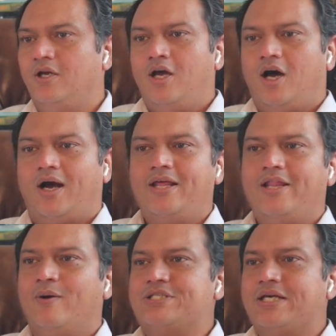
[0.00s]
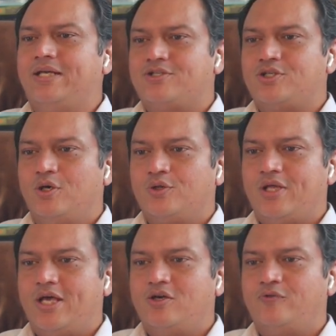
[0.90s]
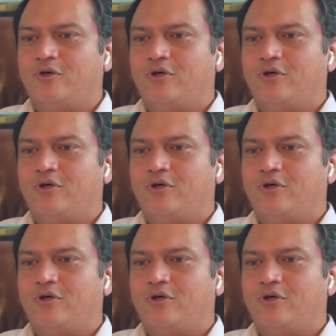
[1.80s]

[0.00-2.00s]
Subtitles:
All right, that was it. So thank you for